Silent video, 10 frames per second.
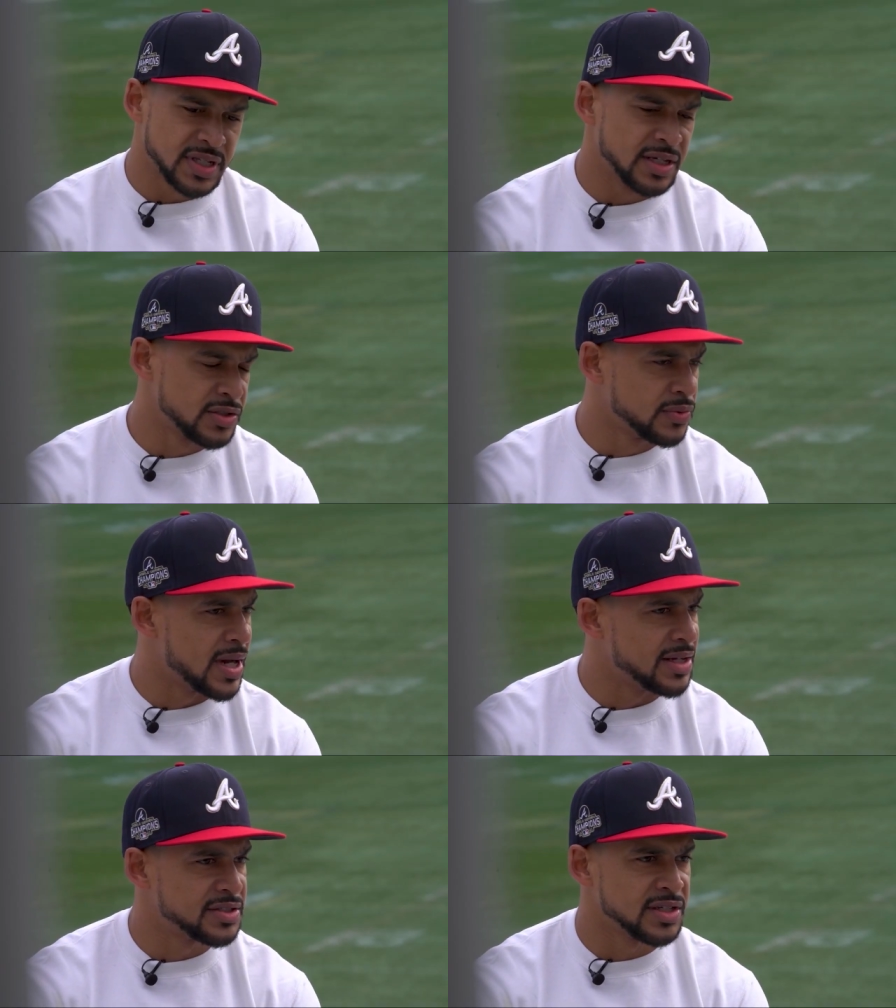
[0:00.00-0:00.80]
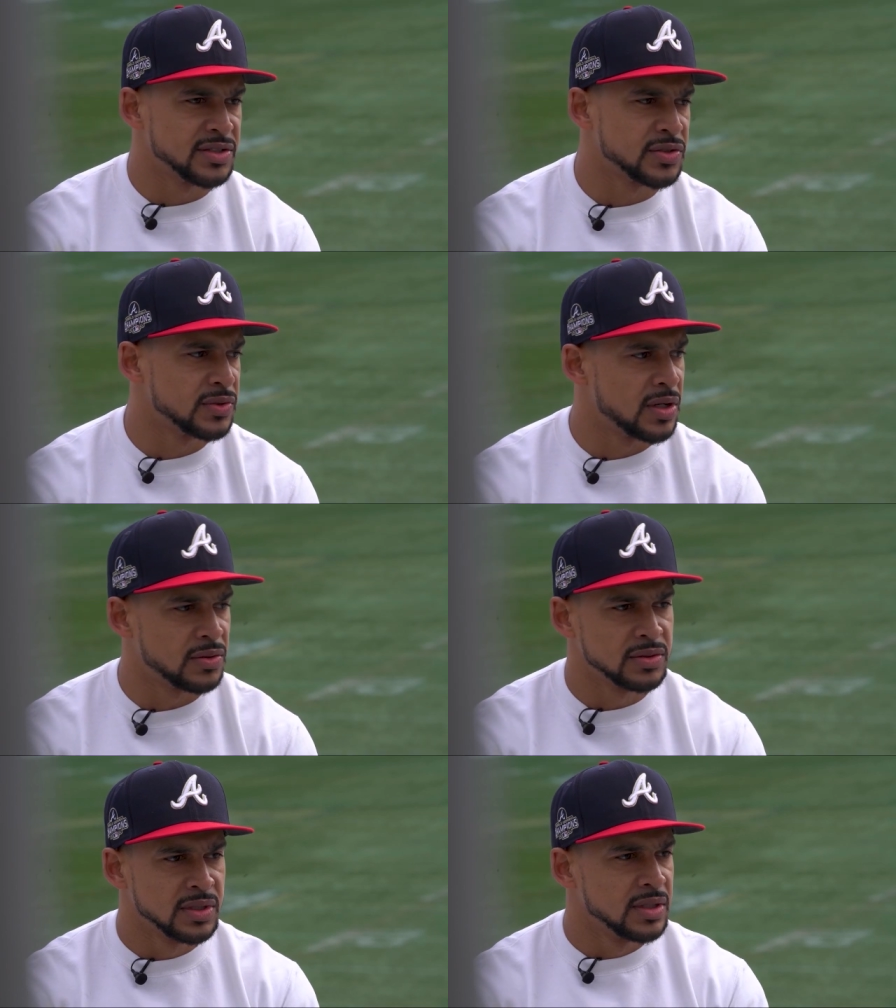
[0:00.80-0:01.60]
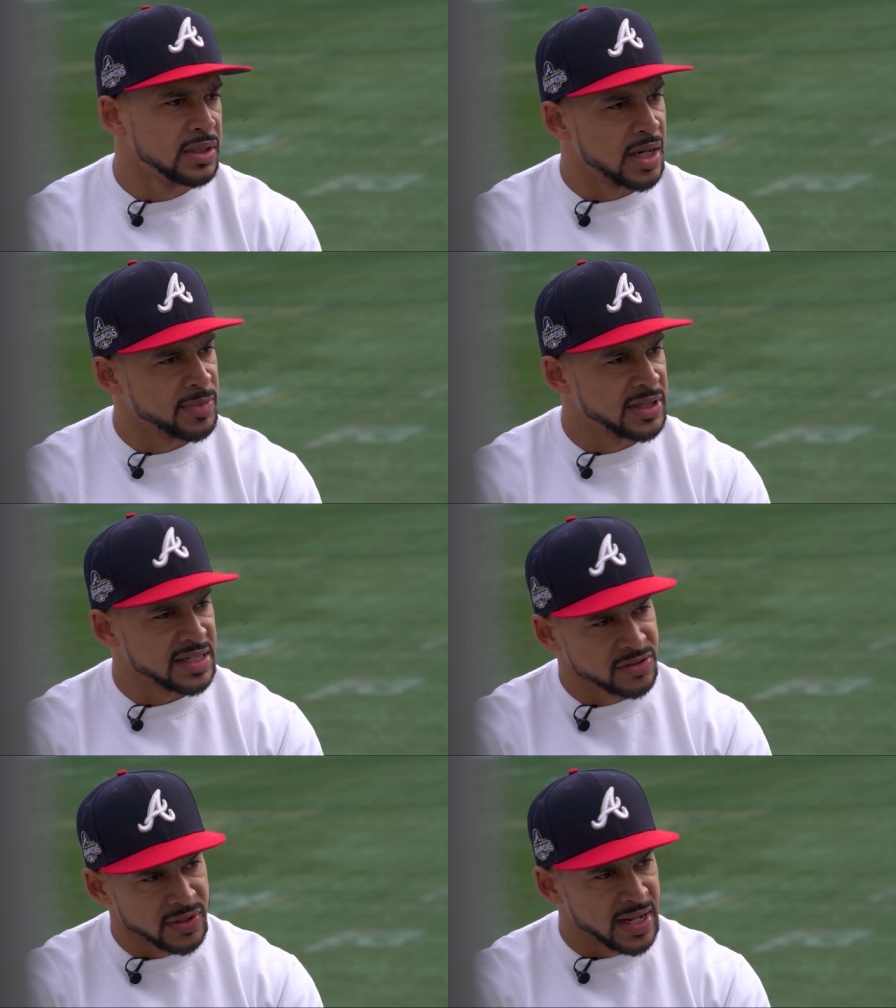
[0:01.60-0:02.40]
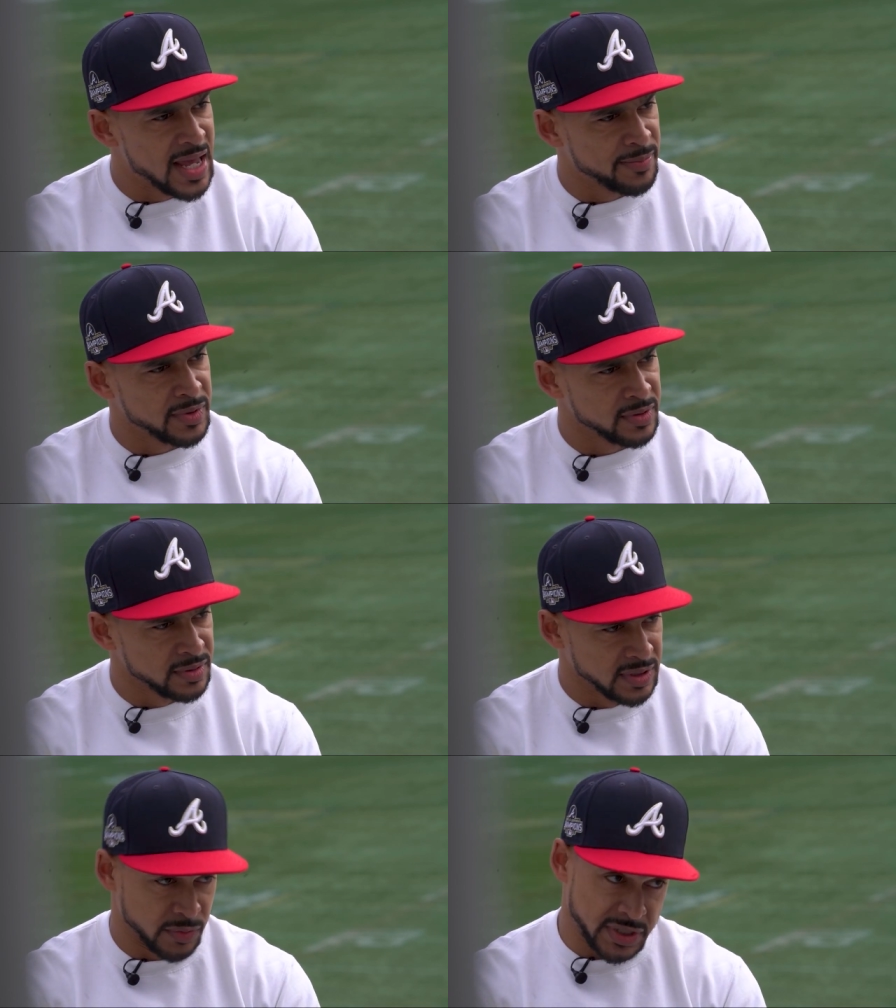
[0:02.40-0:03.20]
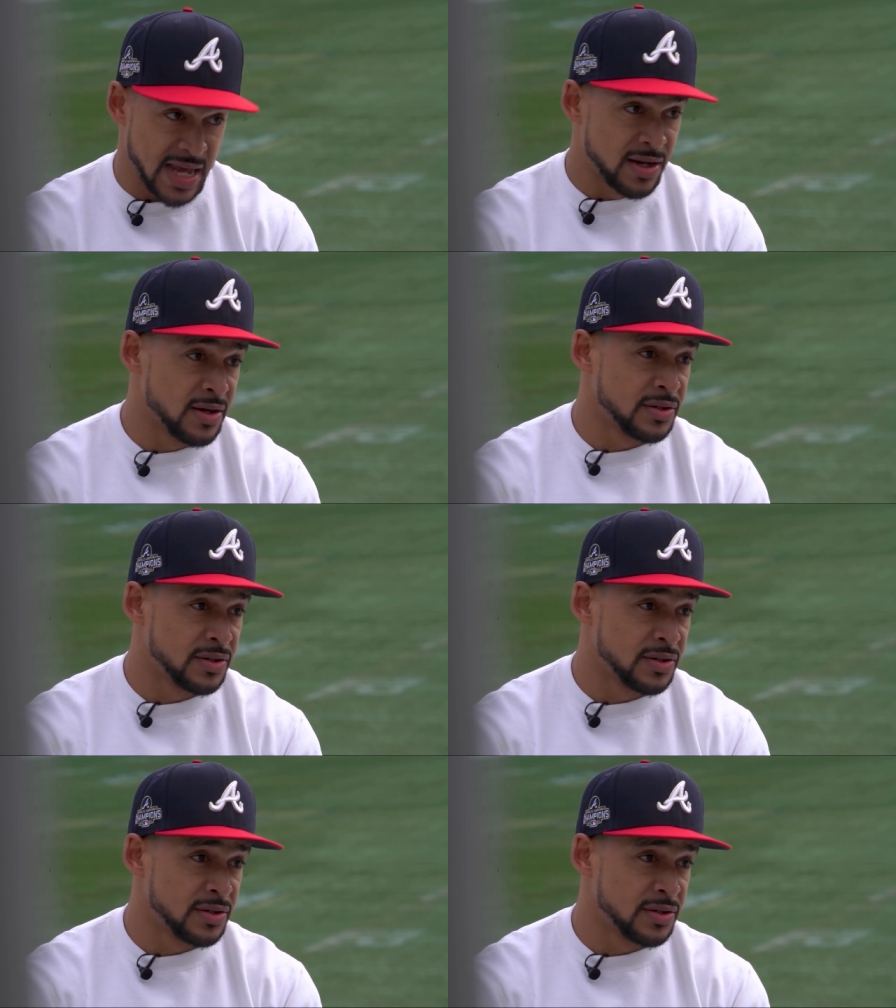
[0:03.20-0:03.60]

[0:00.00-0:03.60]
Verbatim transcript: If you stand too high, you stand too low, I mean, that's going to happen, which I